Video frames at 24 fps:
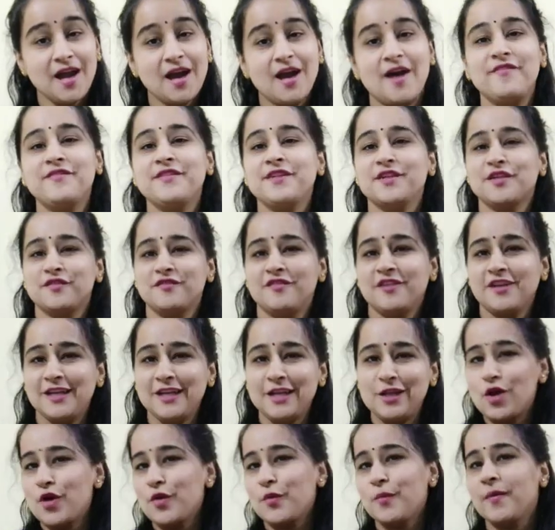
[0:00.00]
After a
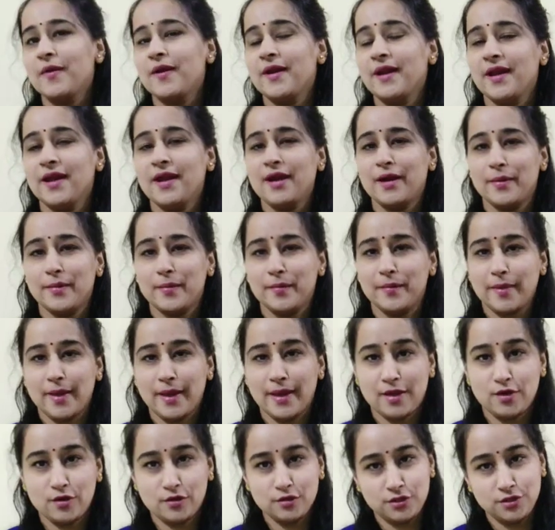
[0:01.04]
very long break, I'm
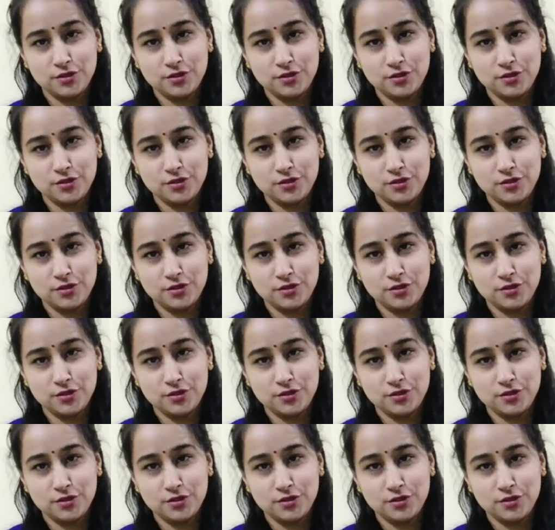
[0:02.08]
back on